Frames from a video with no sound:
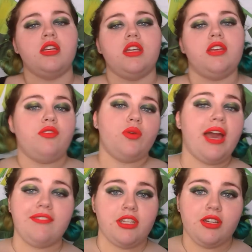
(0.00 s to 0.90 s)
if you
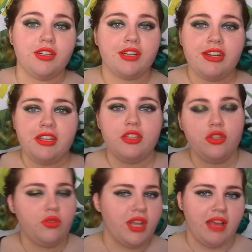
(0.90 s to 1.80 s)
have a yard,
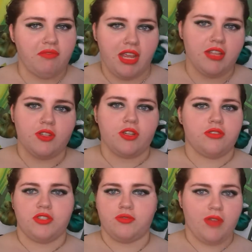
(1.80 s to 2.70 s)
you could have nature
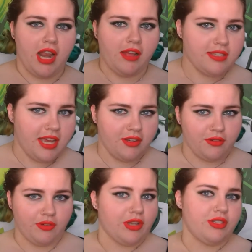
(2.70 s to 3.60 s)
just right outside your
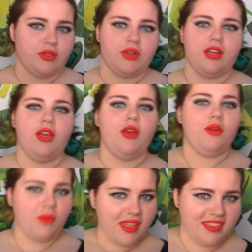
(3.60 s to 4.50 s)
front door
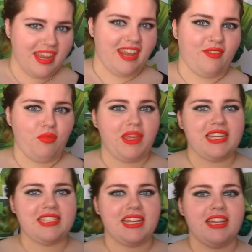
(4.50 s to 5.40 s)
with native
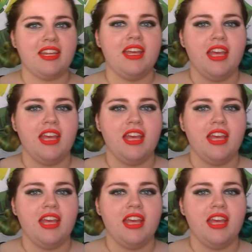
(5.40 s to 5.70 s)
planting.